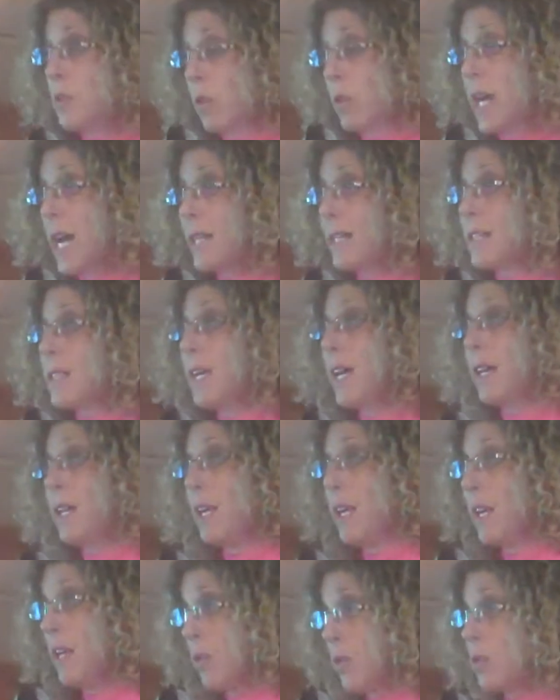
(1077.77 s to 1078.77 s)
So that said,
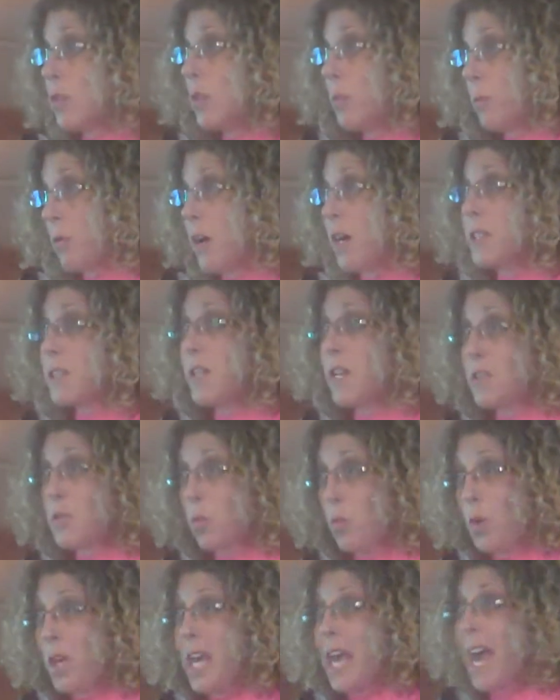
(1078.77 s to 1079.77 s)
here's the
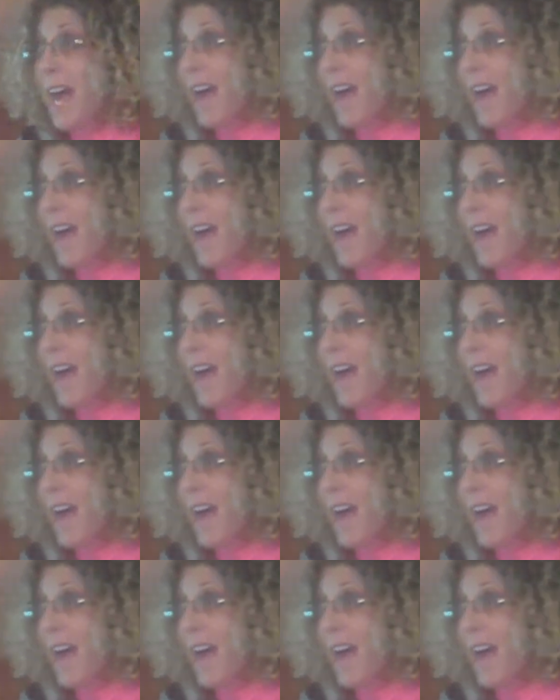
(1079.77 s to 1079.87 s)
process we